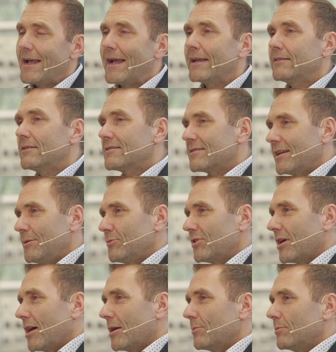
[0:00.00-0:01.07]
At the same
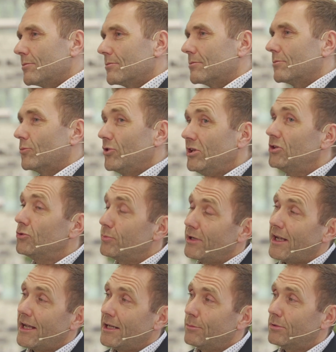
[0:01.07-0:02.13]
time, we need to
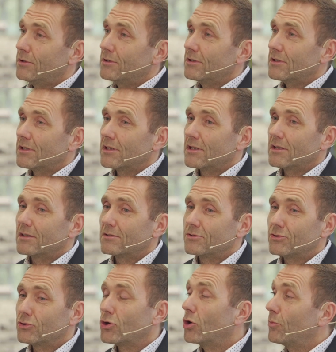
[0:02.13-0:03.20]
be able
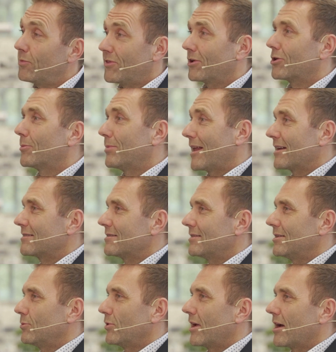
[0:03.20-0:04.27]
to cope with the
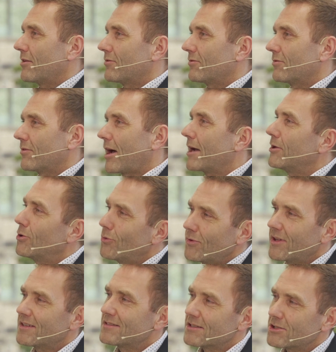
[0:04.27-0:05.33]
complexity we have. I know
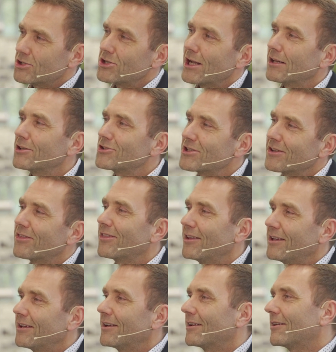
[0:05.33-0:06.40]
that's a challenging
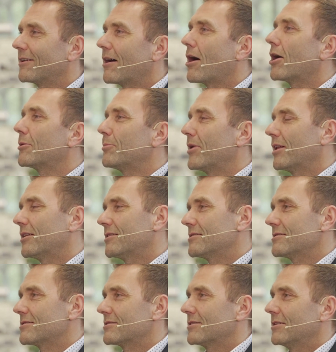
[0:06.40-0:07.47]
thing and a hard
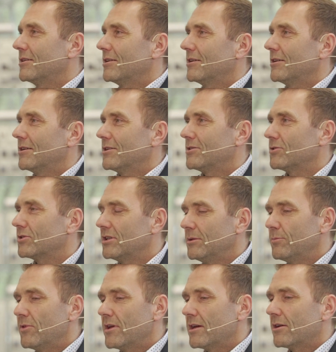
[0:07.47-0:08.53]
balance to
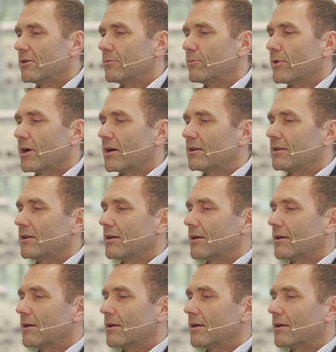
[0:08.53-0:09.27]
keep there, but